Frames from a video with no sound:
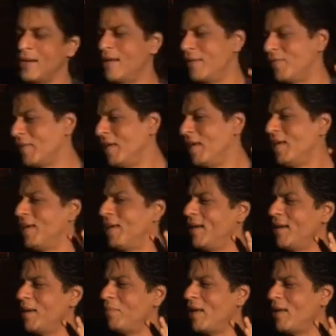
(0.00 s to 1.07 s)
left.
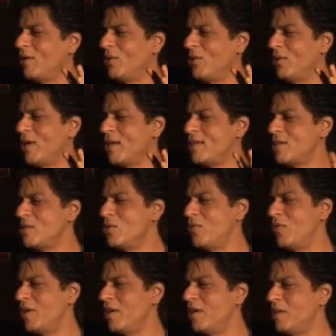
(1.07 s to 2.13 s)
And I'm like, I just go
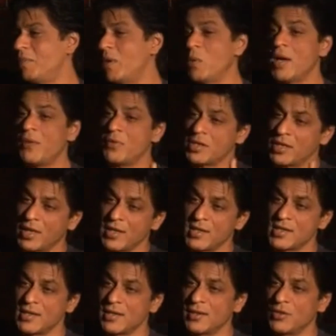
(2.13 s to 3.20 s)
for a year. My wife was
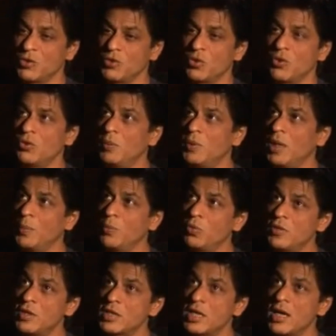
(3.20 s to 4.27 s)
against it. She said, oh, you'll become a
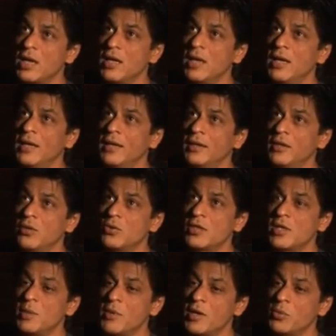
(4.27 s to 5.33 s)
movie star, then you
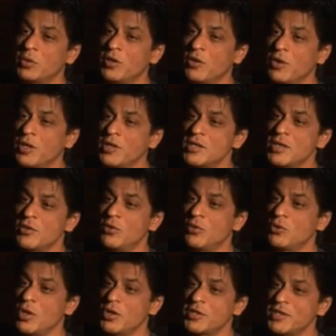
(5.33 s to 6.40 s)
sleep around with heroines and you'll
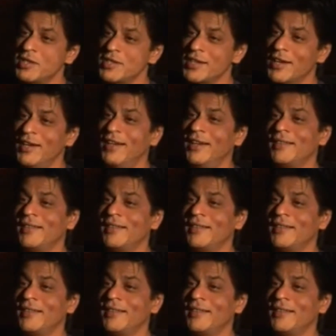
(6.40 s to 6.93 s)
do nonsense.